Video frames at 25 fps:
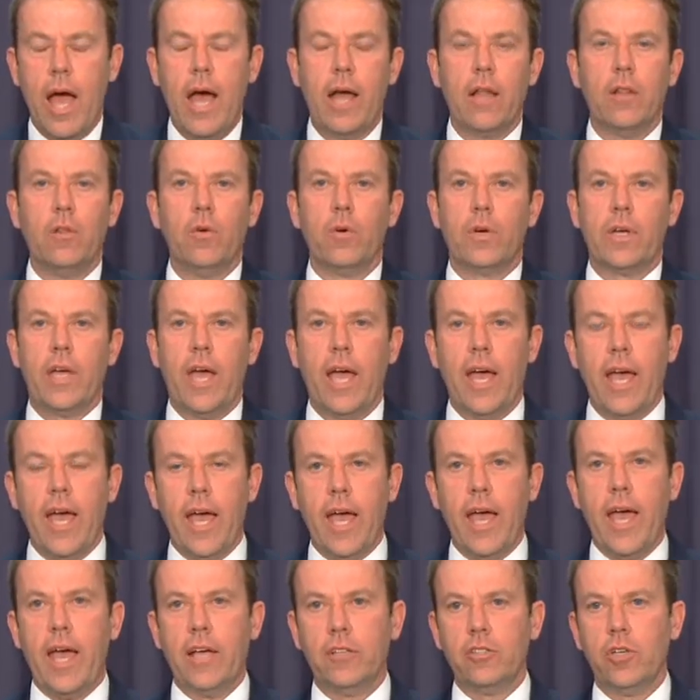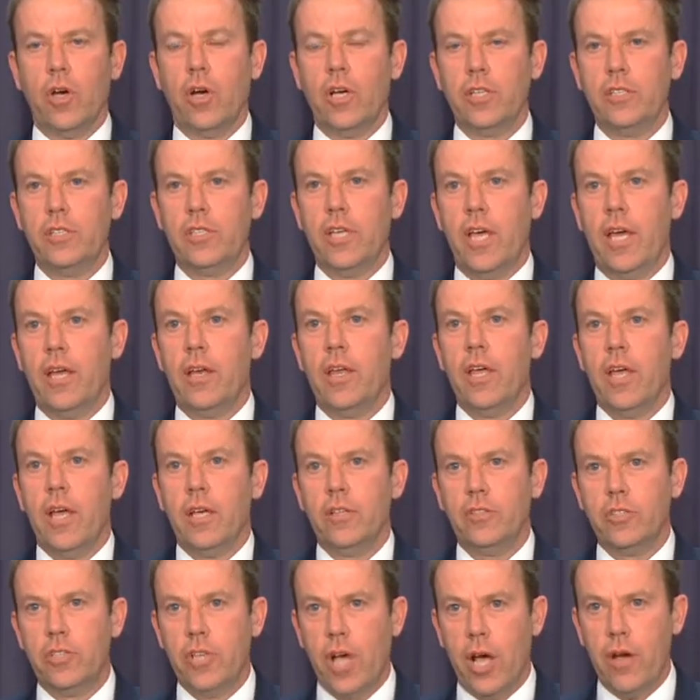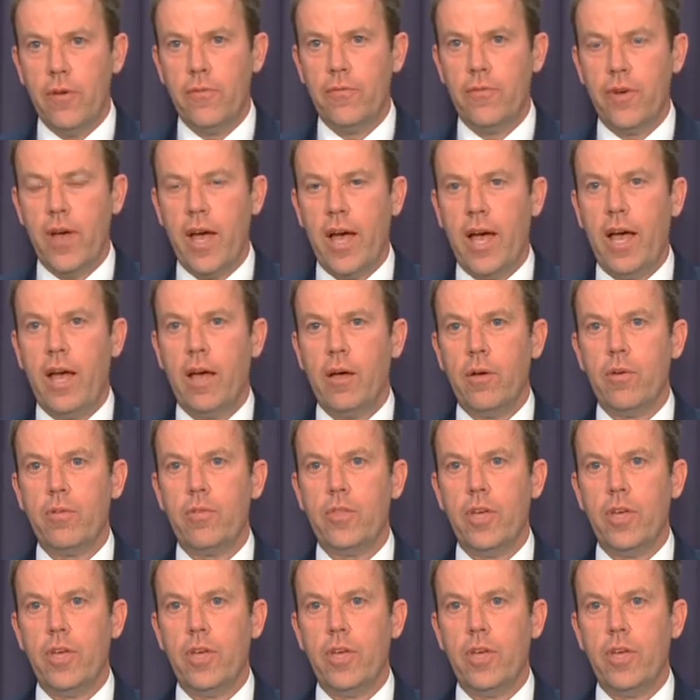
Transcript: Look, as I said, so far